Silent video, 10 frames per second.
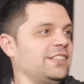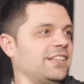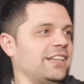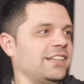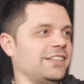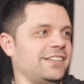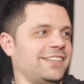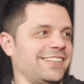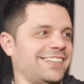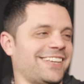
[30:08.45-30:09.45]
And oh
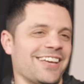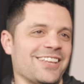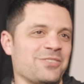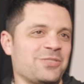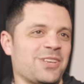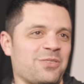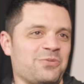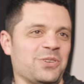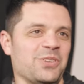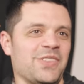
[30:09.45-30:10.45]
yeah. Kind of kind of
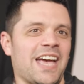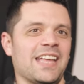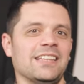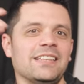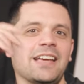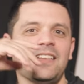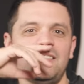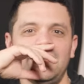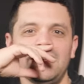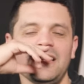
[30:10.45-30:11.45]
feeling that and kind of
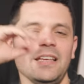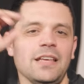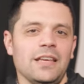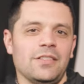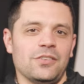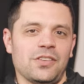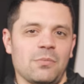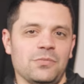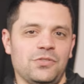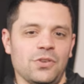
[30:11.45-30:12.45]
seeing there's
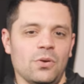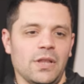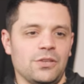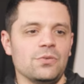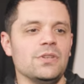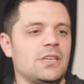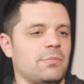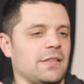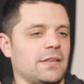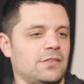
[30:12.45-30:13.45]
something so like unique
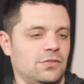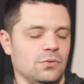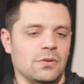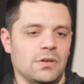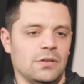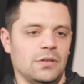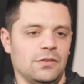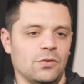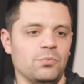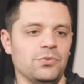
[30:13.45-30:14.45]
about that store and, and
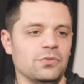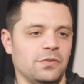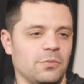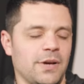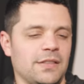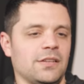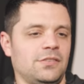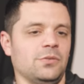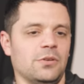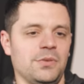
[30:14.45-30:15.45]
so beautiful about that
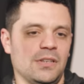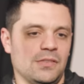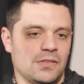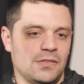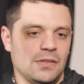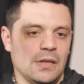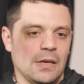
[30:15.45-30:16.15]
store because it's